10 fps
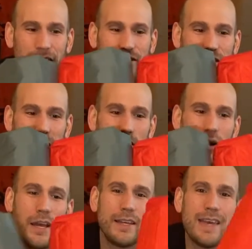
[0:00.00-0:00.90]

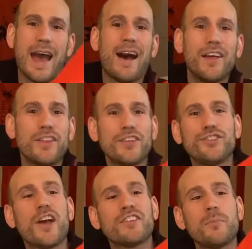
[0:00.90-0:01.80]
So yeah, this
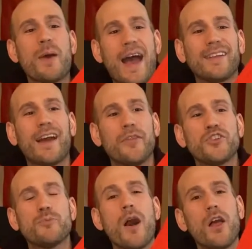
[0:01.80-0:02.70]
doesn't pack down the
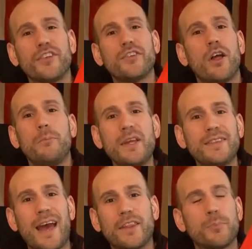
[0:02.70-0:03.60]
smallest, I'll admit
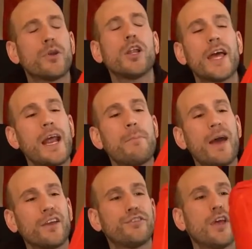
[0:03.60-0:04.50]
that. The Prolite
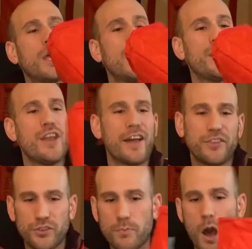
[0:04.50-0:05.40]
Apex, not
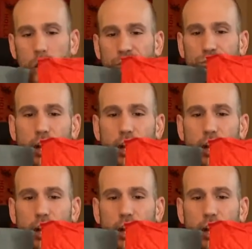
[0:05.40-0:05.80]
the smallest.